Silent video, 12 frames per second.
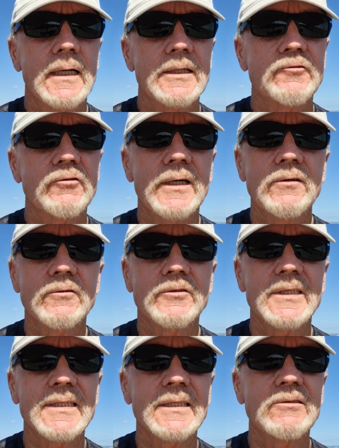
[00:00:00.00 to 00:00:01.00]
I try not
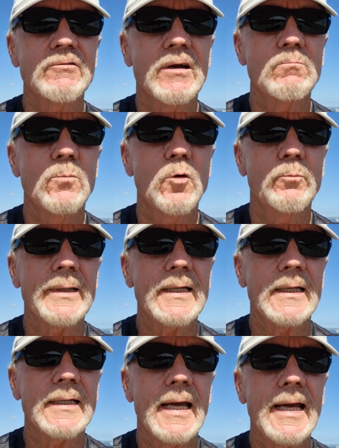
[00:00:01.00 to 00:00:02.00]
to sit around moping.
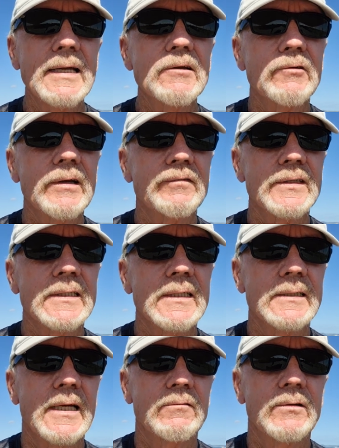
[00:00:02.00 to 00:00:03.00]
I get angry if I
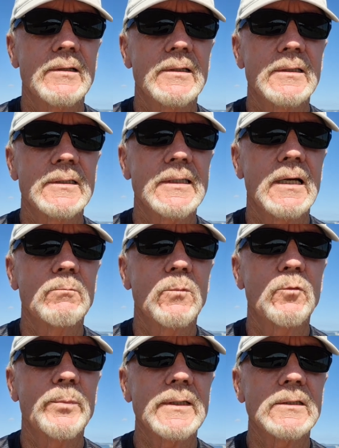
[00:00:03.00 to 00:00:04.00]
sit down and I start
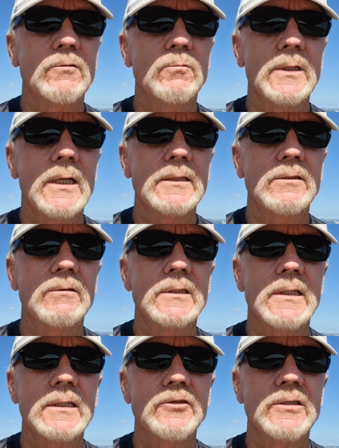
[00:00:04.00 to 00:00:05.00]
moping. So what I do
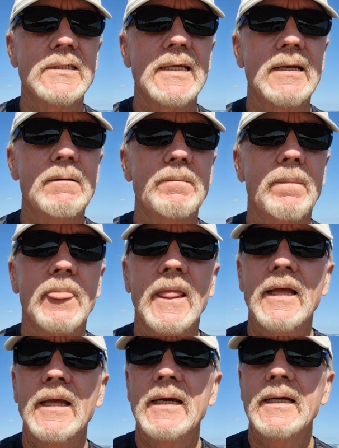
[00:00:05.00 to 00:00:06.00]
is I just get up
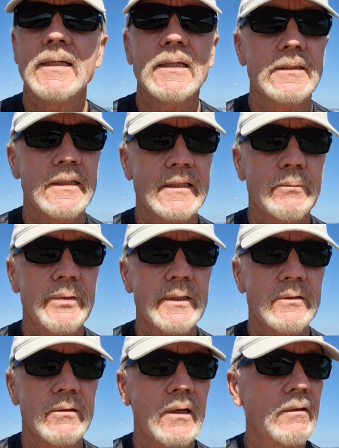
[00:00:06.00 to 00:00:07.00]
and I
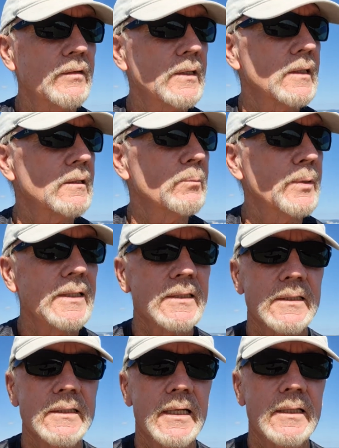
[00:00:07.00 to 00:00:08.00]
disappear to lovely little
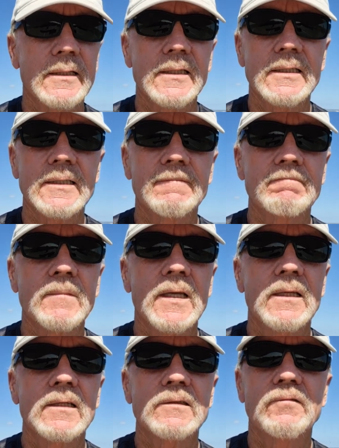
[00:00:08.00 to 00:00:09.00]
places like this.
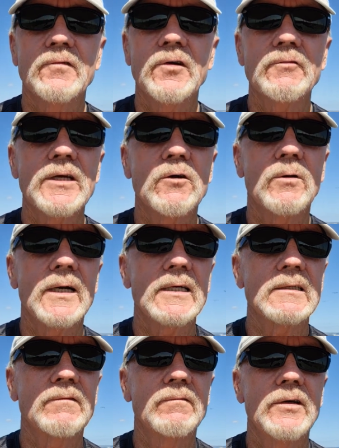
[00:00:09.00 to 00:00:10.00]
It's very
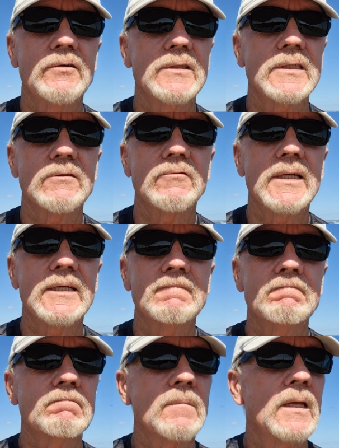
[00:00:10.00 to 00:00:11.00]
quiet, very serene.
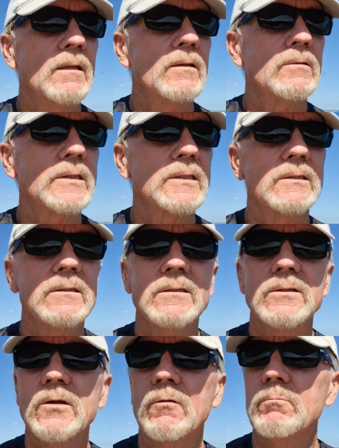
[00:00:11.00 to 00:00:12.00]
There is
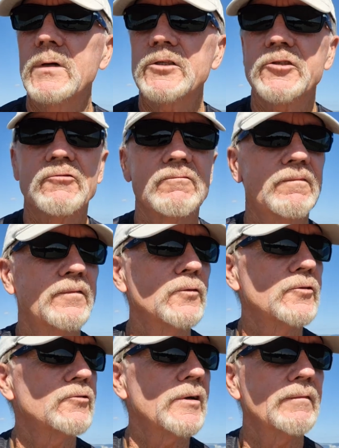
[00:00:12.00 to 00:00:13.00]
not much
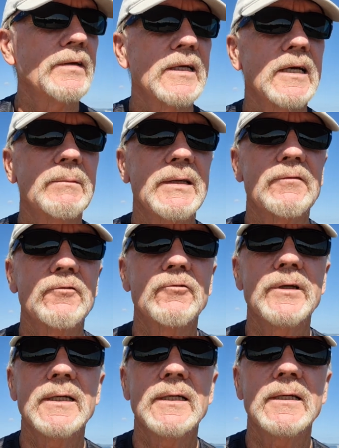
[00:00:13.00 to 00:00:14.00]
foot traffic coming
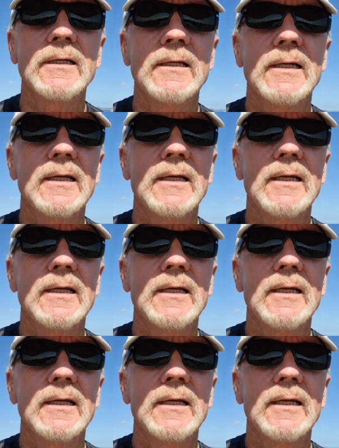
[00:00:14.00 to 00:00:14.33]
through here,